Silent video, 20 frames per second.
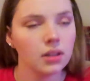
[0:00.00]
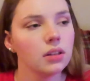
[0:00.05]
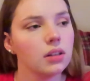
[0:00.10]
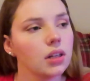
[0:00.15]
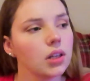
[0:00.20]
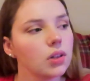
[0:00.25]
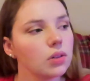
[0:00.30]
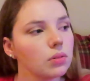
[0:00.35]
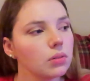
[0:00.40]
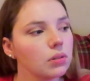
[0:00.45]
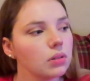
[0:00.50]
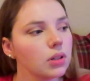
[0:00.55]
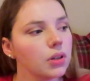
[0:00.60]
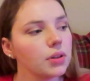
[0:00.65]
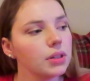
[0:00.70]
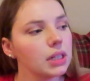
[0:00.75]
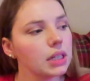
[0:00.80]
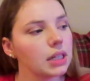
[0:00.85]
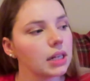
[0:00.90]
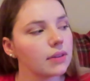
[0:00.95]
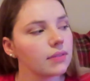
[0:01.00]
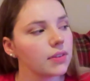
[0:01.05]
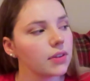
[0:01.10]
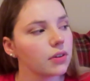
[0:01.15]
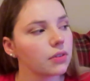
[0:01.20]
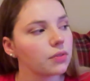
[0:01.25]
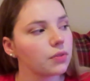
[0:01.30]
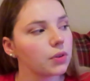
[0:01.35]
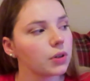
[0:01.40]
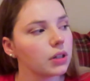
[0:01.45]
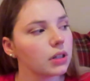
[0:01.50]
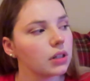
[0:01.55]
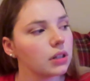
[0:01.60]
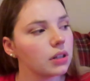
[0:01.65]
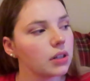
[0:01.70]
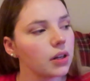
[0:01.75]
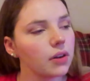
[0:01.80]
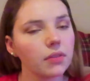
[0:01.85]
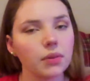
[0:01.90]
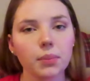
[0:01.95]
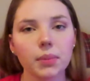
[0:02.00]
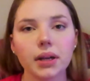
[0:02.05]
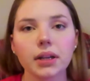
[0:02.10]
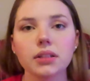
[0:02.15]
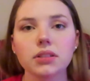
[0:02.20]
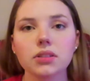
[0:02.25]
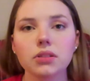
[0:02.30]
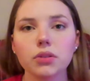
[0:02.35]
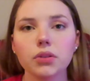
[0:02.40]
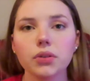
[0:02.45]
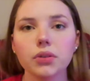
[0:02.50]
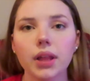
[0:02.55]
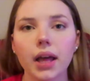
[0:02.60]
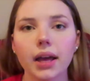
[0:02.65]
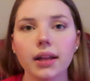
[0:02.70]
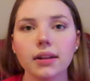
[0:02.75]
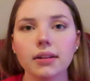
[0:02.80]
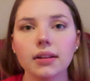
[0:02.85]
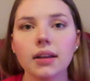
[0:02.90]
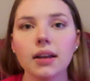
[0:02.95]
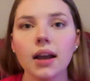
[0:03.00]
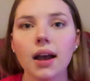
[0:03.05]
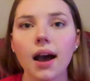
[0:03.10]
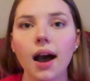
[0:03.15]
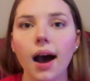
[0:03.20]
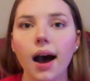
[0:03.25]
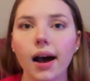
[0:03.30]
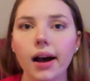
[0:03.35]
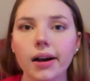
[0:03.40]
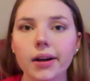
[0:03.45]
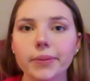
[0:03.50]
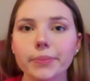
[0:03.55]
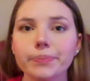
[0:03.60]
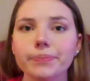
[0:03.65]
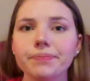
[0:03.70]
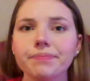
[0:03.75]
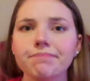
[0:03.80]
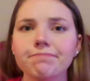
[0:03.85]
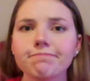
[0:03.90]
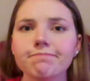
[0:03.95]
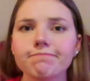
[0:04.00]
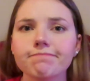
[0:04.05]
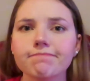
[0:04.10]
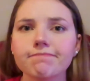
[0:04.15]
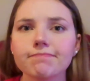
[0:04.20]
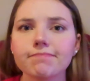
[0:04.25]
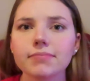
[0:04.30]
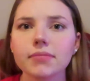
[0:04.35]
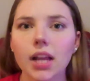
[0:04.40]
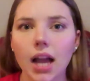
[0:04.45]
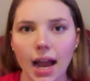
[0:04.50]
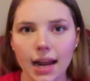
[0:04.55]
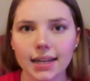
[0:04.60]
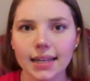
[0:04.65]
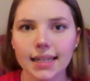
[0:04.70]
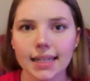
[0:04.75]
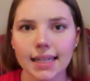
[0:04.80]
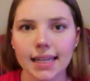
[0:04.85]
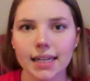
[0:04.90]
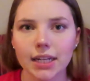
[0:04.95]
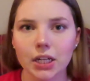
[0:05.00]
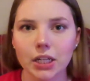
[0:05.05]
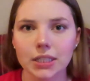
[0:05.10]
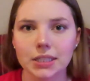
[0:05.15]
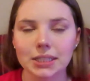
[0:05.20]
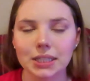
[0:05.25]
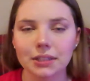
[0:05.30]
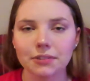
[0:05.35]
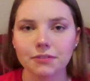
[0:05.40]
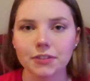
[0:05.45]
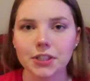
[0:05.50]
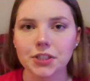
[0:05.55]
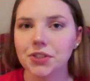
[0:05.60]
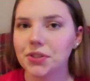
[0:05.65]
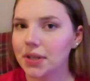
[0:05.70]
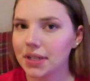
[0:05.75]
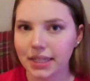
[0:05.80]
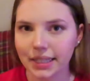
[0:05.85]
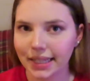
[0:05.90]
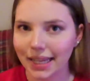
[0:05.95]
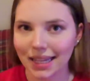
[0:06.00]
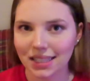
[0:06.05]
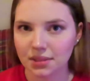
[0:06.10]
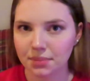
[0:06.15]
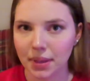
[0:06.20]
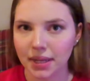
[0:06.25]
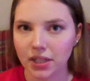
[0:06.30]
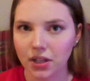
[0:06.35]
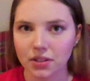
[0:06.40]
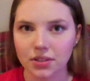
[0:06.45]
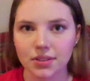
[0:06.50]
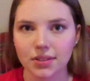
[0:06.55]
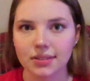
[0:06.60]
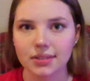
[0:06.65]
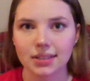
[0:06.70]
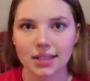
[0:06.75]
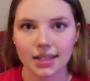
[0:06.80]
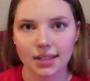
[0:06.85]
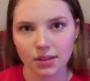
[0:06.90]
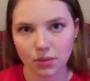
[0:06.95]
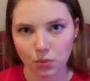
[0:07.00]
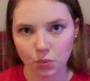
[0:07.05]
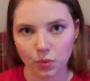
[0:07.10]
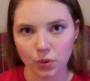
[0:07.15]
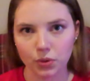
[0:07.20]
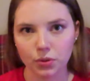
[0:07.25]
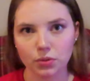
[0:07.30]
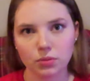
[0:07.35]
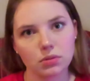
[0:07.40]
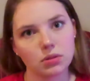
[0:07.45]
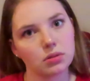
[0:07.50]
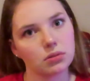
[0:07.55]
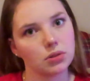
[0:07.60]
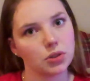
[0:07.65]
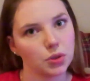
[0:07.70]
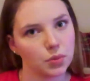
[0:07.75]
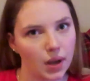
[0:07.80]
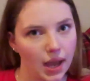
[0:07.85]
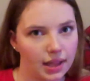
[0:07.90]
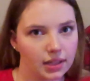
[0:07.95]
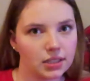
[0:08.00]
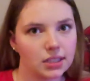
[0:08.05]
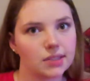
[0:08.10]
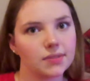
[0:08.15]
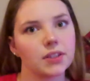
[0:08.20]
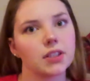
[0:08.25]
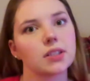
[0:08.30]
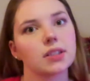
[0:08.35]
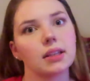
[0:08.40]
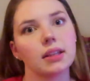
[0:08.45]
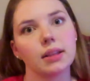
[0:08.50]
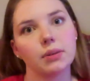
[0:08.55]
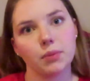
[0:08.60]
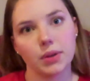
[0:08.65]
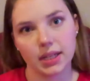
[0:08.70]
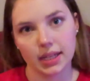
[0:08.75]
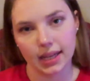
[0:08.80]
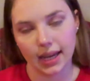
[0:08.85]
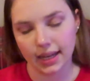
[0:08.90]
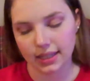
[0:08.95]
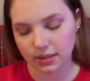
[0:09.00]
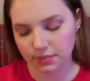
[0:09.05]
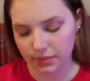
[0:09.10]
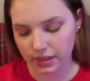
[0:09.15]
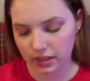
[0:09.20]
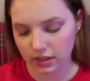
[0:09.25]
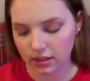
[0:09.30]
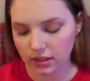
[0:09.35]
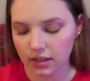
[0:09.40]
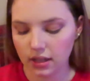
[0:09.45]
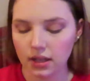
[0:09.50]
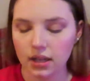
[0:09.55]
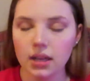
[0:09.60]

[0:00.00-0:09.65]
No, I did have the yarn for it. Never mind, screw that. I need to get hers done first, so I didn't cast mine on, so I was like, we'll do Allie's first and then we can cast mine on.